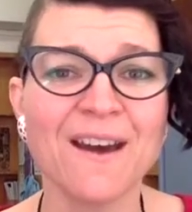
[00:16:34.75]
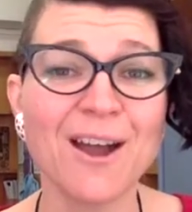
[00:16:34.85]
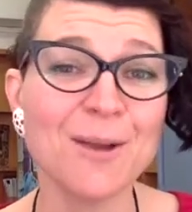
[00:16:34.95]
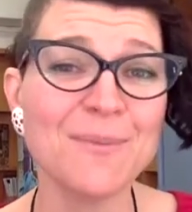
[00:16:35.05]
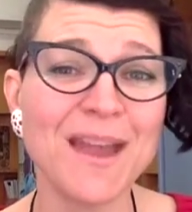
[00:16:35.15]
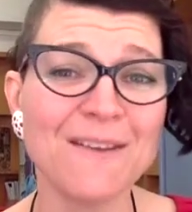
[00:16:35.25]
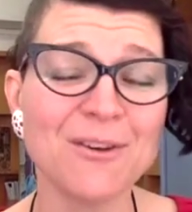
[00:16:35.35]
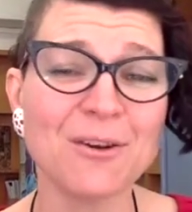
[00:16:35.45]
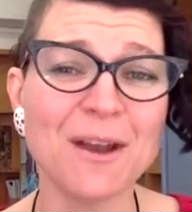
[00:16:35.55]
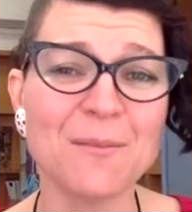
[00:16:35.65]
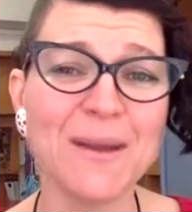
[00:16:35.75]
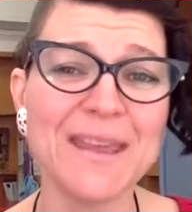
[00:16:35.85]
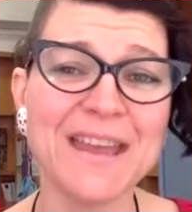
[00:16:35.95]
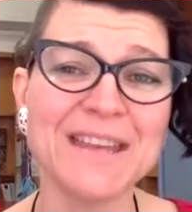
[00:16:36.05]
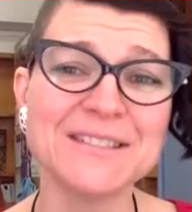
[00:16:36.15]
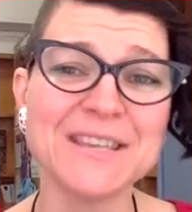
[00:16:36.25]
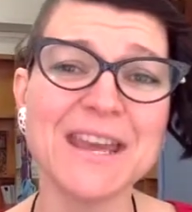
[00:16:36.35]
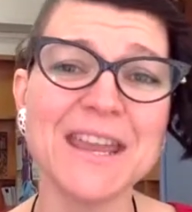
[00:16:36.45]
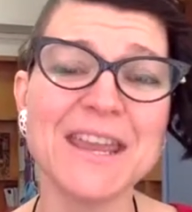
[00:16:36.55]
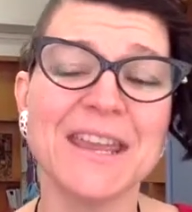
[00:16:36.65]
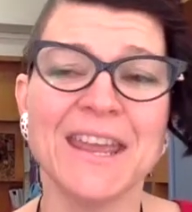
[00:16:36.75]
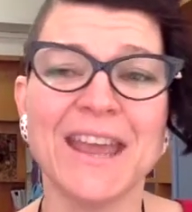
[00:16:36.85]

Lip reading: I hope you have a great week and day,